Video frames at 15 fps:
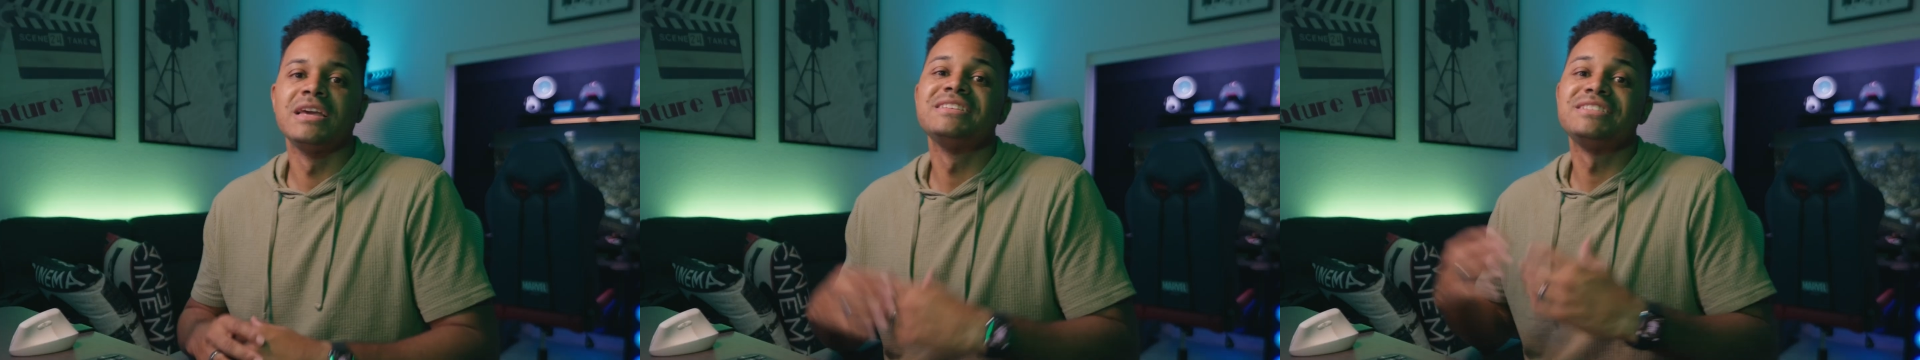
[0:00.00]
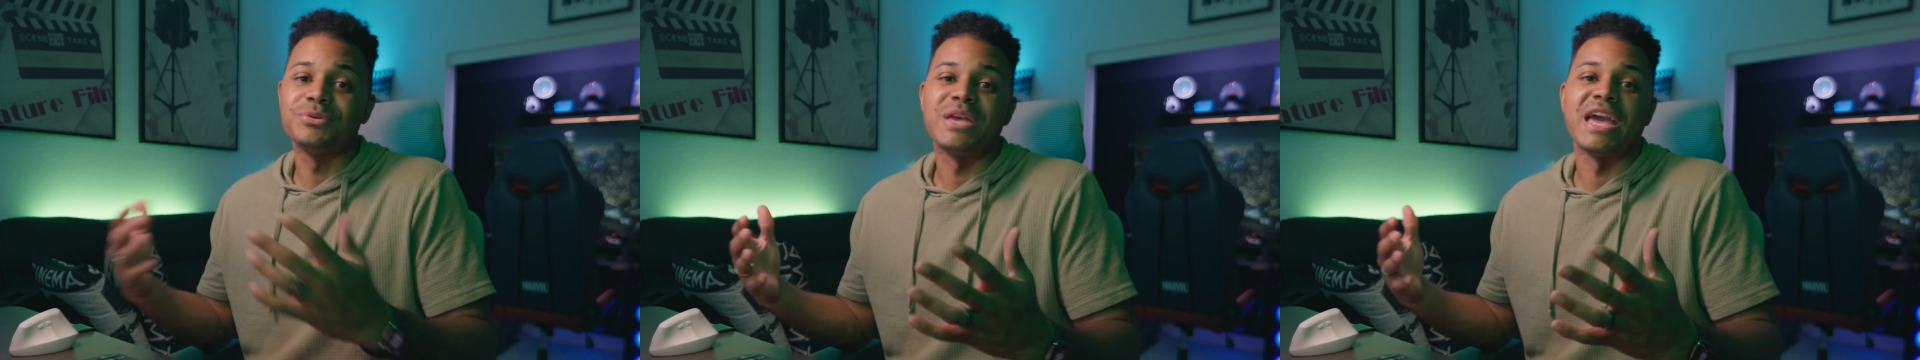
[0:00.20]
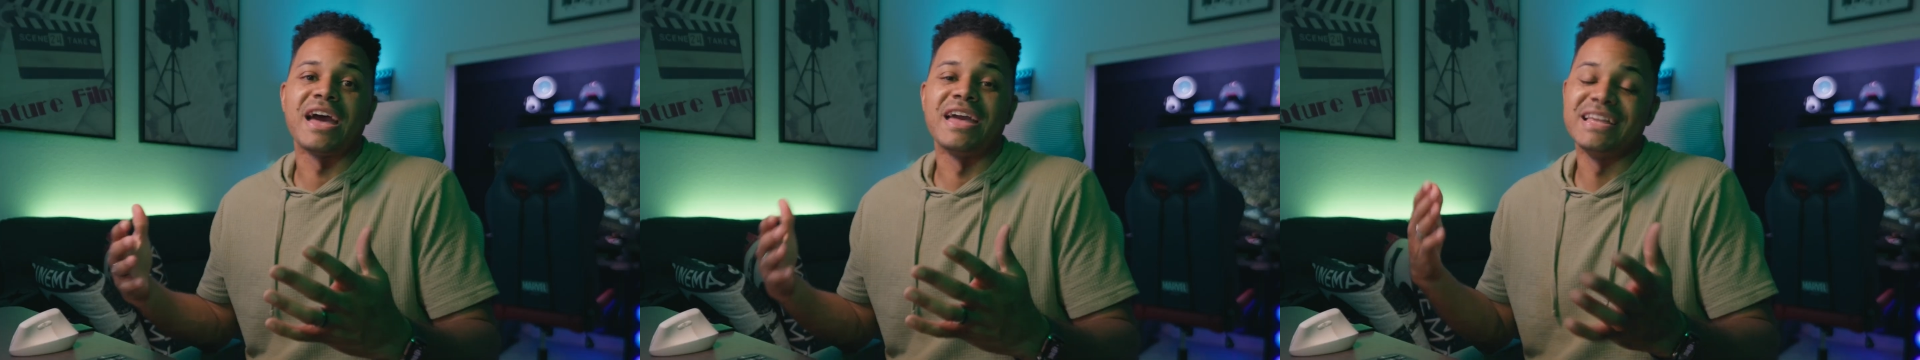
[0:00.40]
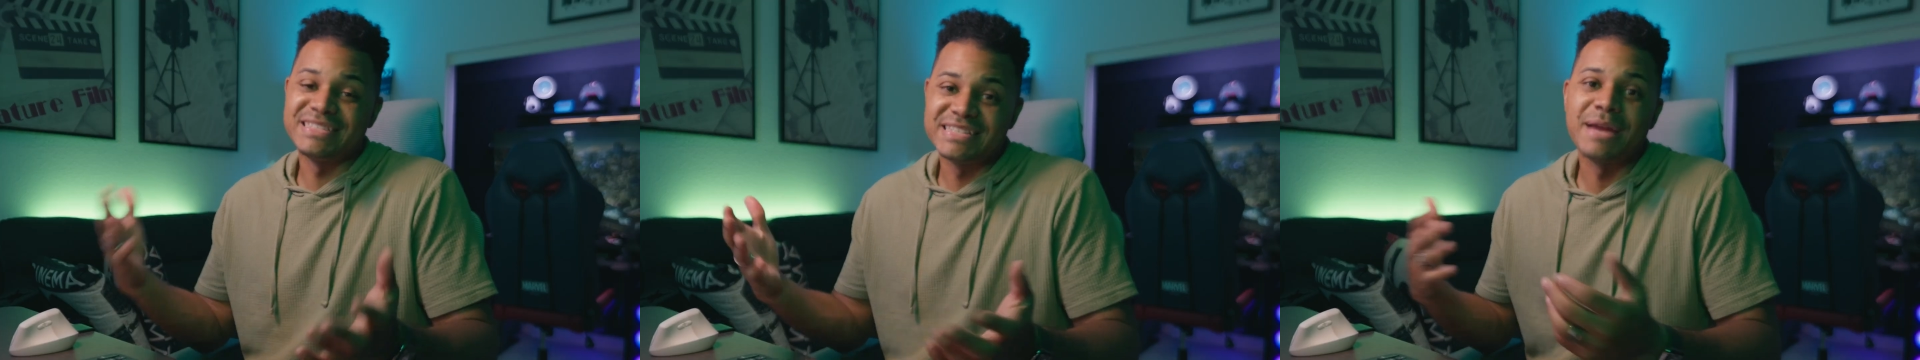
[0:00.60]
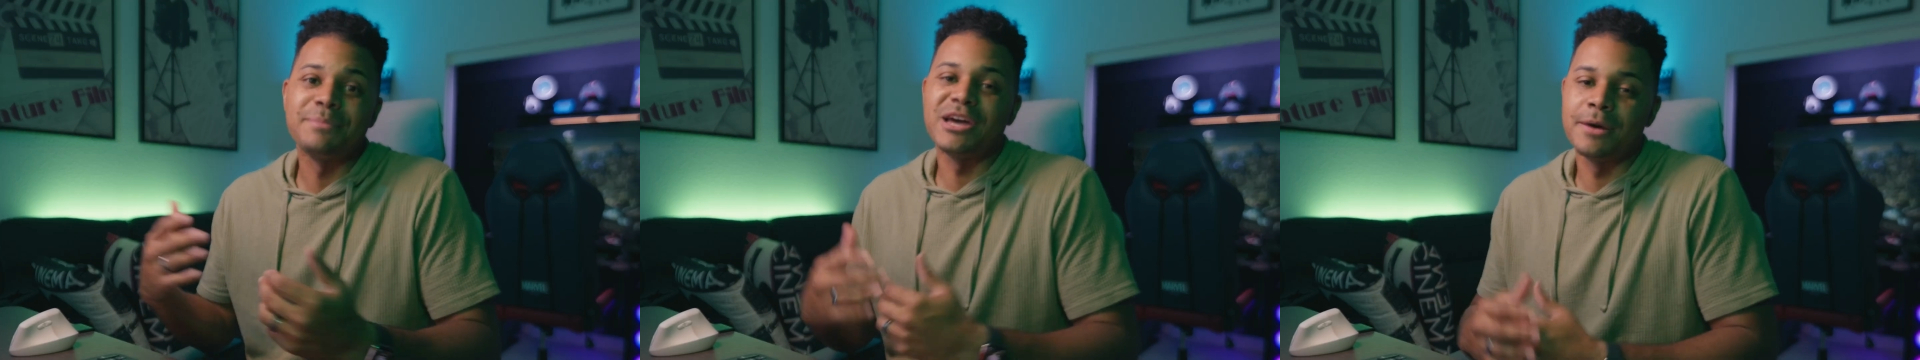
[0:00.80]
So yeah, it's
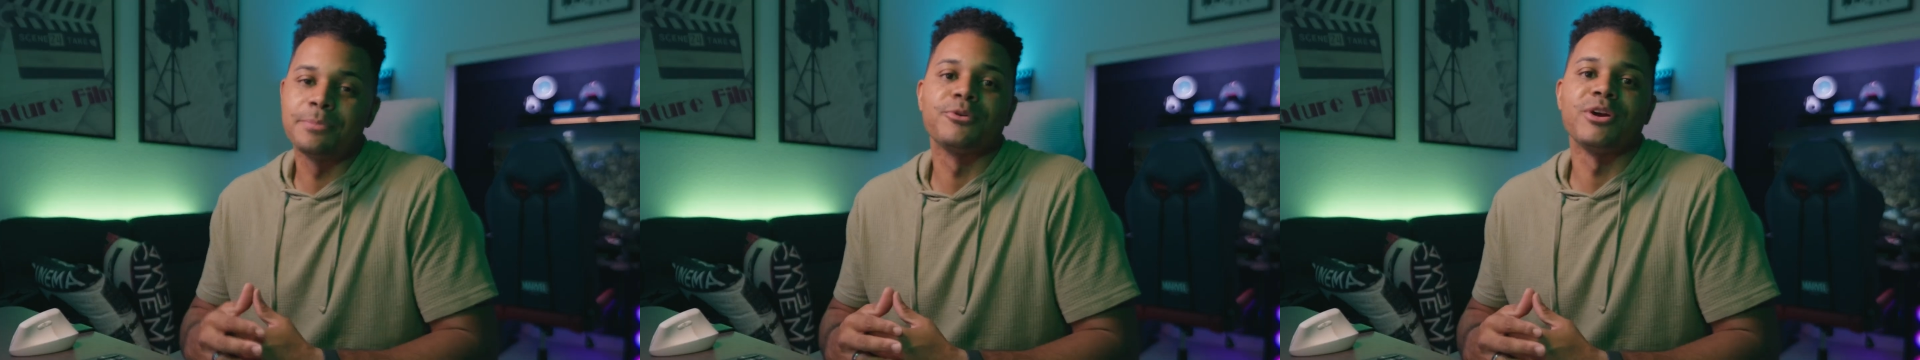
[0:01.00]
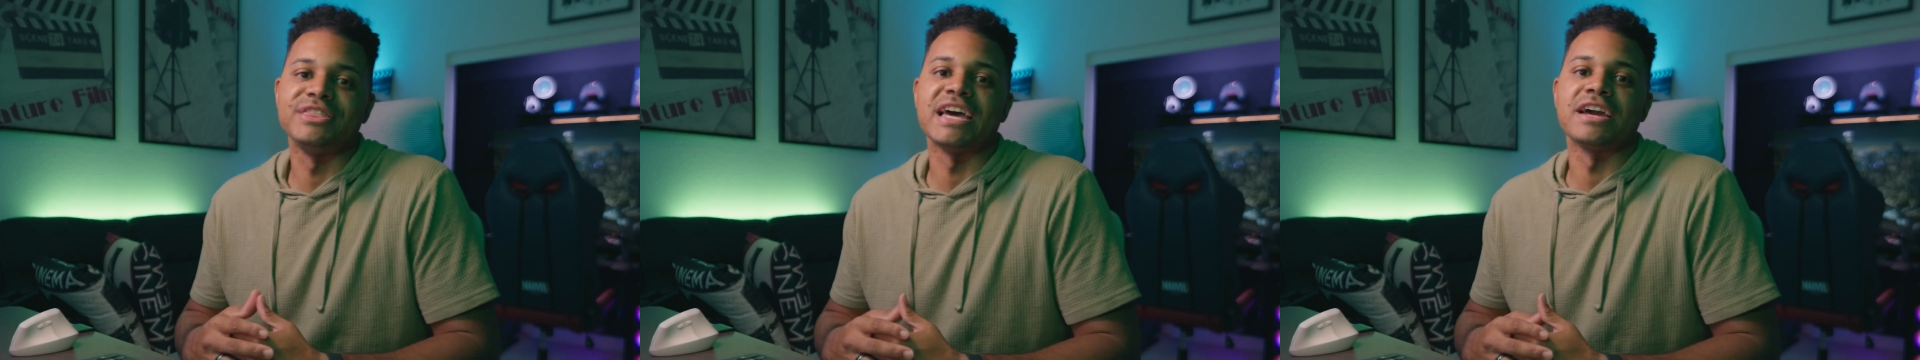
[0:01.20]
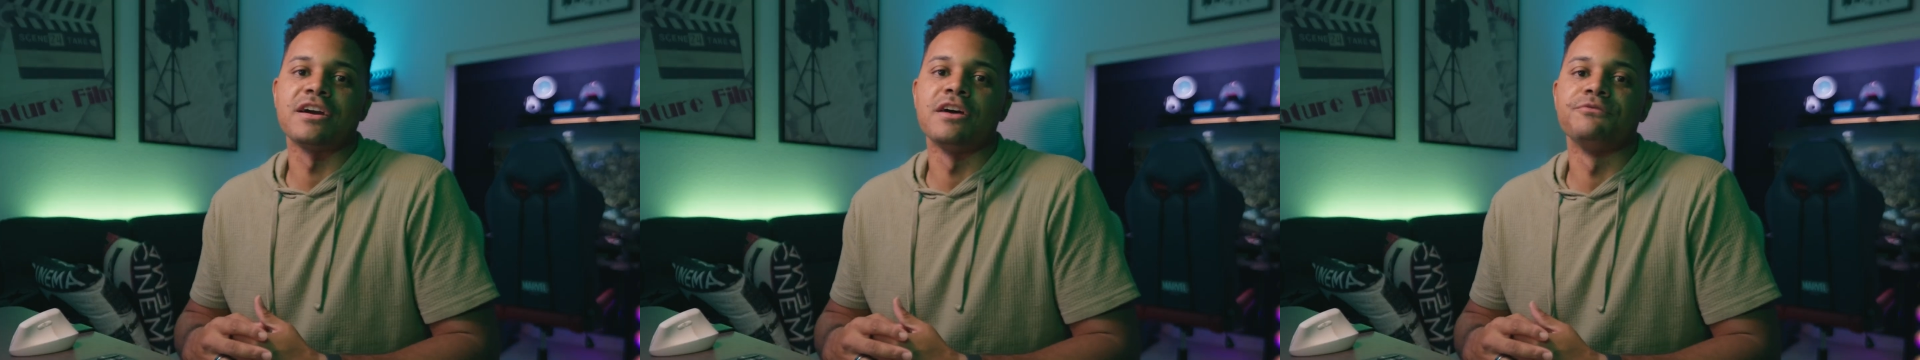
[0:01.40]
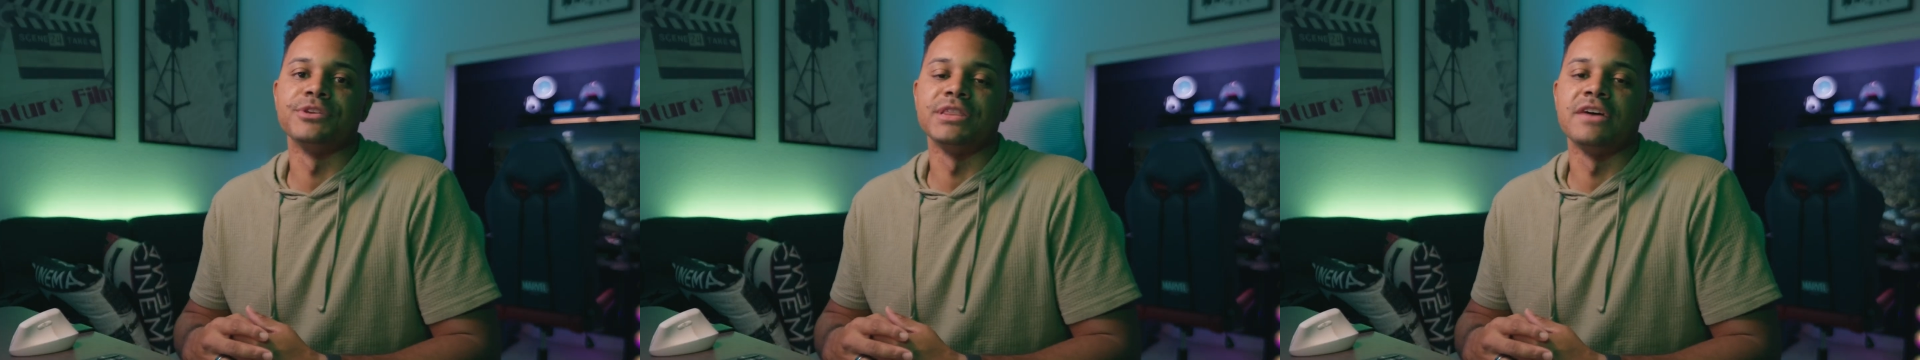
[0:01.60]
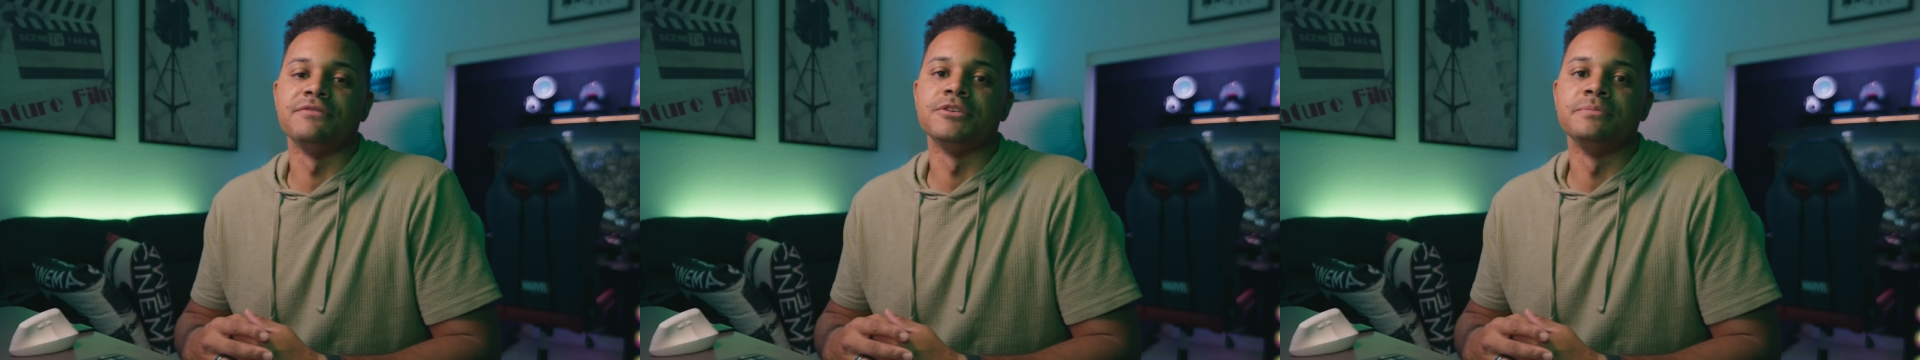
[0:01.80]
time to upgrade that comfort
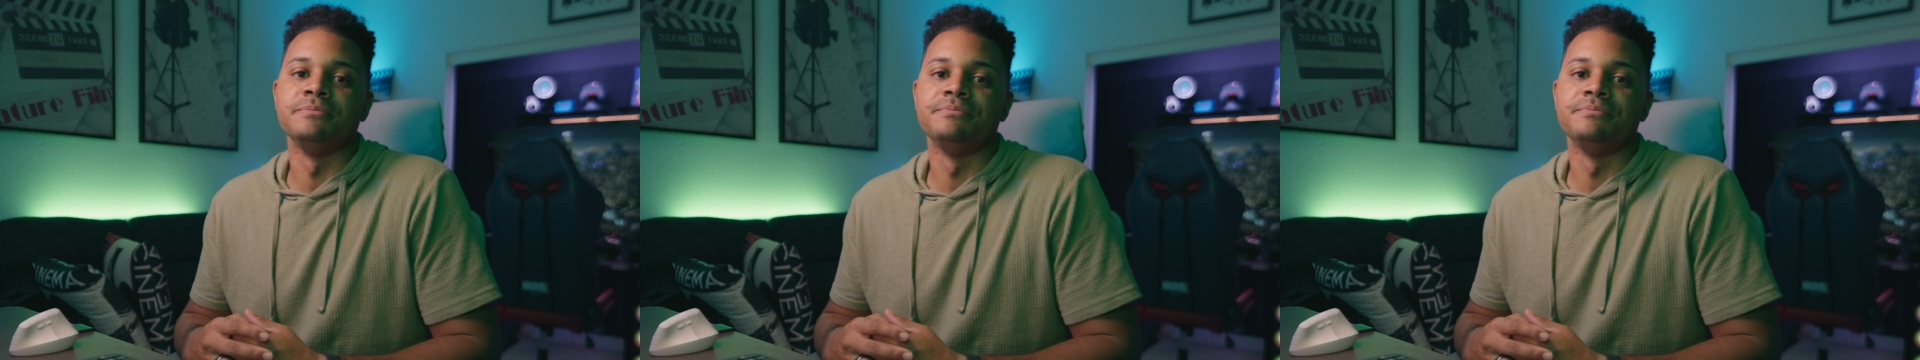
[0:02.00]
level.